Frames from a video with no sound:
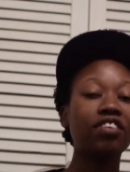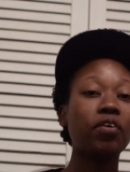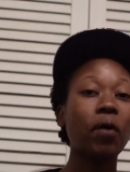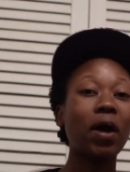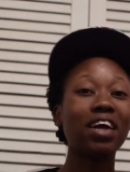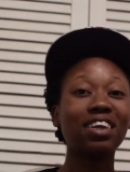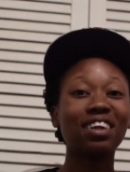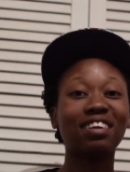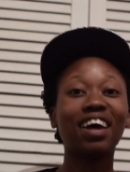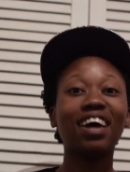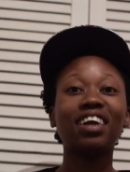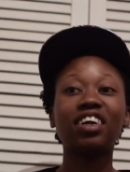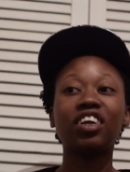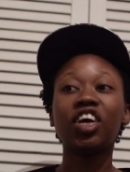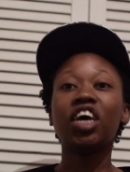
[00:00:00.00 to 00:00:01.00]
so I
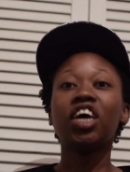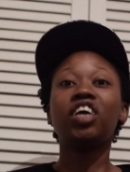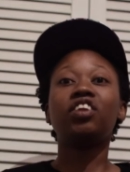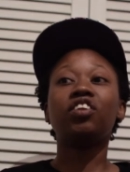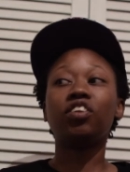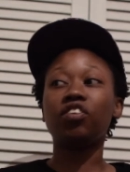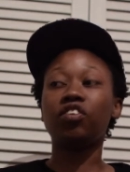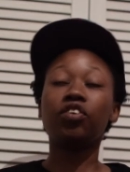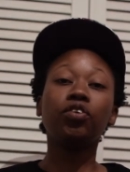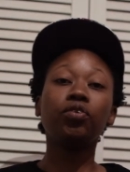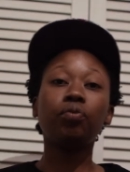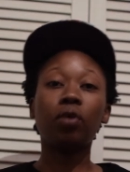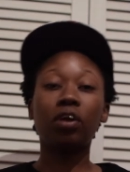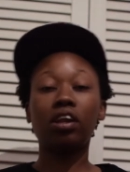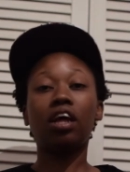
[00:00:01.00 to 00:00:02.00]
decided to do
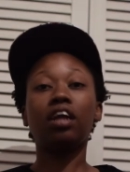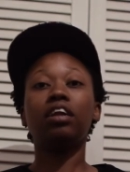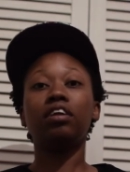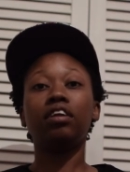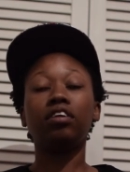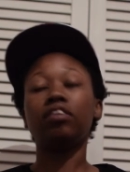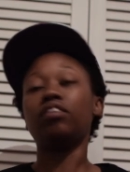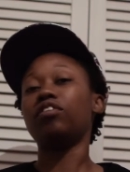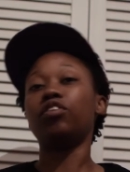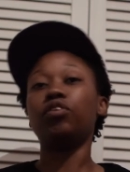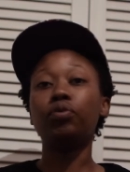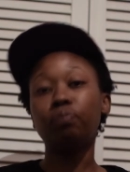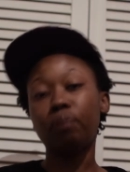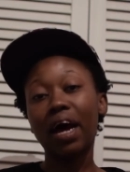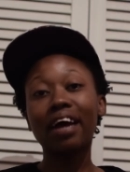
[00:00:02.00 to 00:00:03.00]
what Londoners
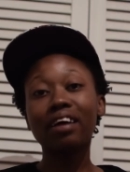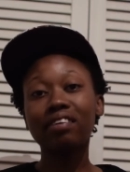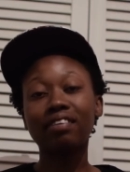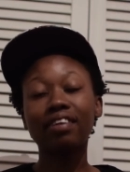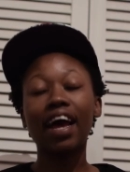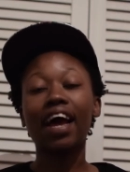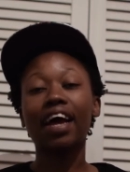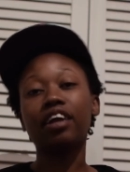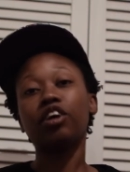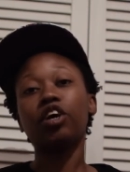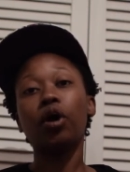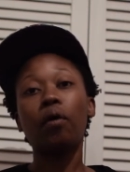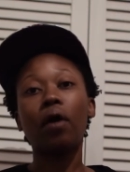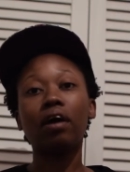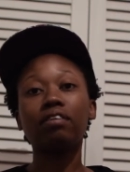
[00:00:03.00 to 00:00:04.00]
do best and
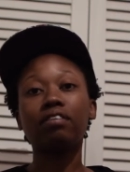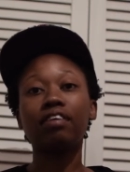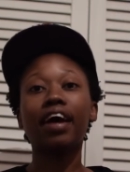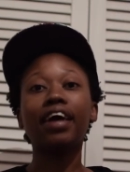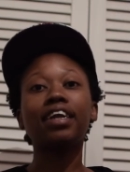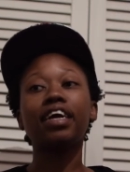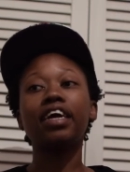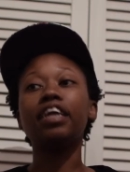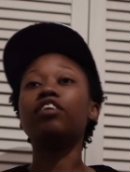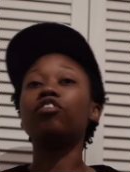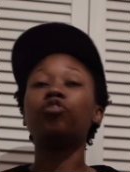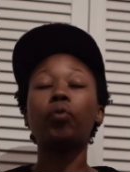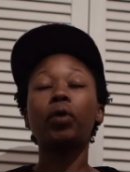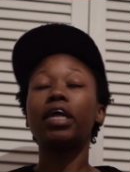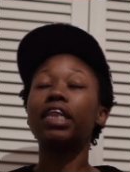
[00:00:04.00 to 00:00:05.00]
go outside and
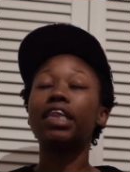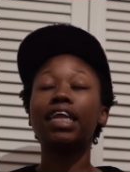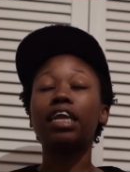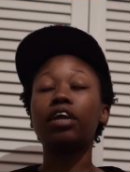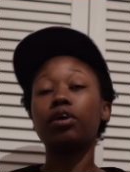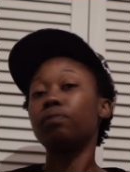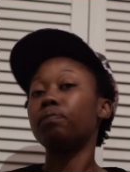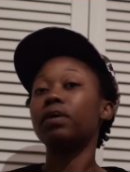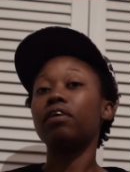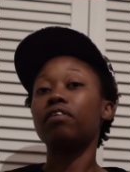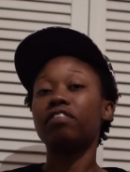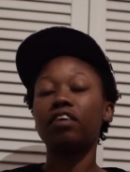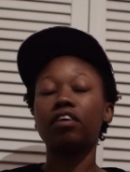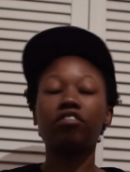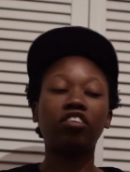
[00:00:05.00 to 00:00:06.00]
enjoy the little bit
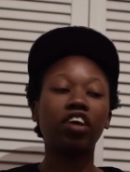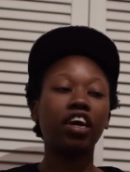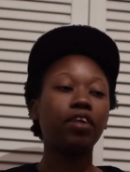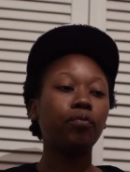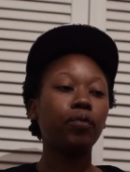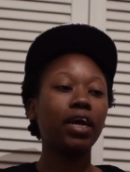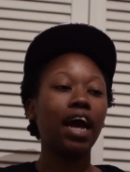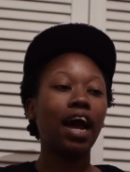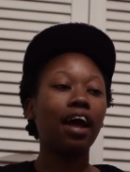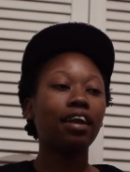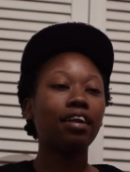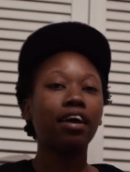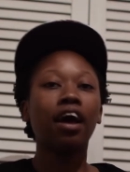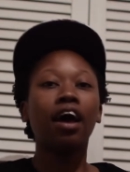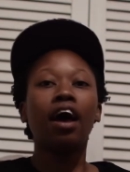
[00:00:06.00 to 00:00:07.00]
of sunshine we
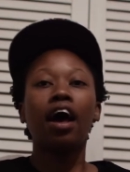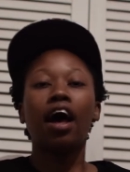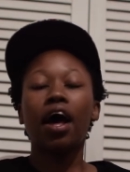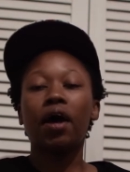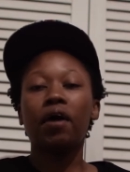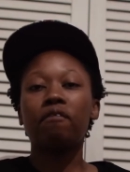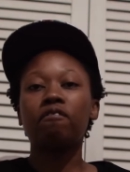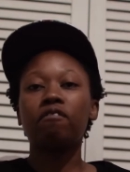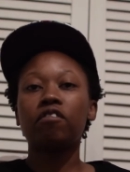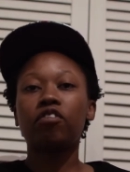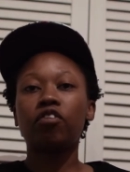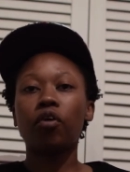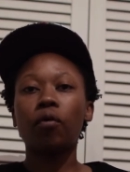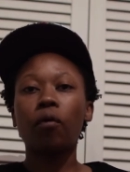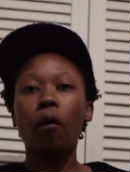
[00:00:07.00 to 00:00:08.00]
had. Um,
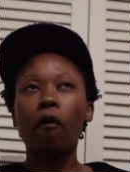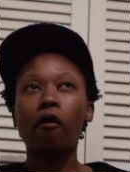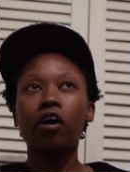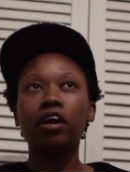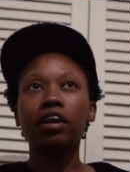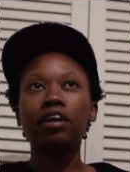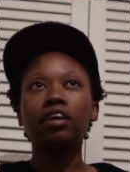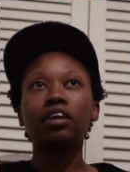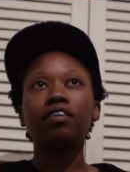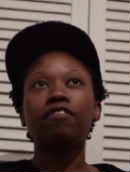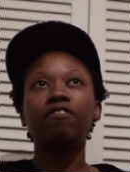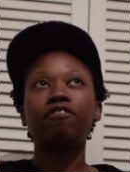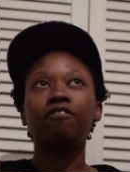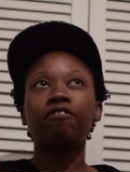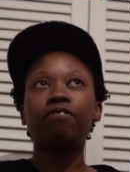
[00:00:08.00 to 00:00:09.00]
so on
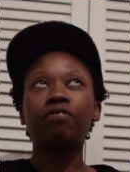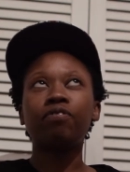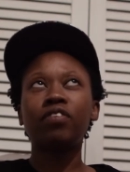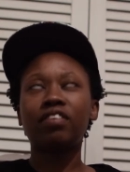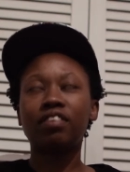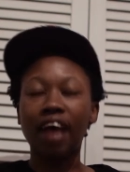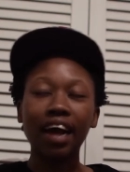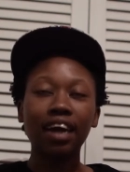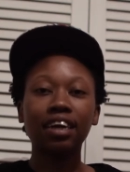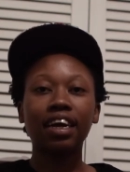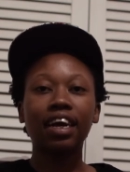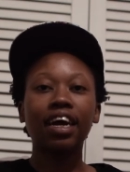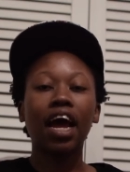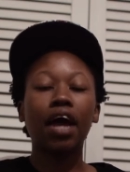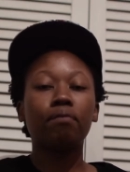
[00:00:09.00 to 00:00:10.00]
Saturday,